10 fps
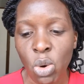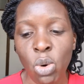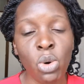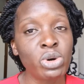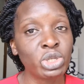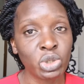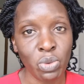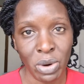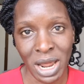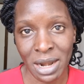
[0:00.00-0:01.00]
or to
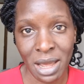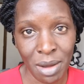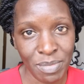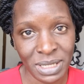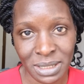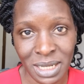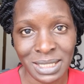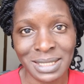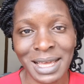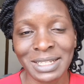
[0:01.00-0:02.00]
run a business
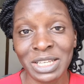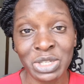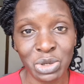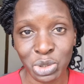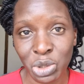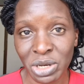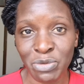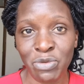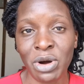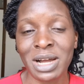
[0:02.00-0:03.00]
that is not only
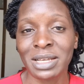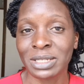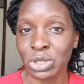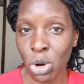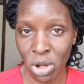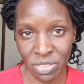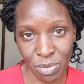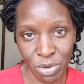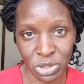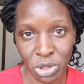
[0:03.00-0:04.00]
focused on the
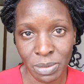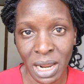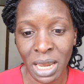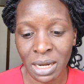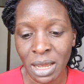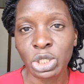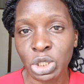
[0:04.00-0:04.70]
bottom line,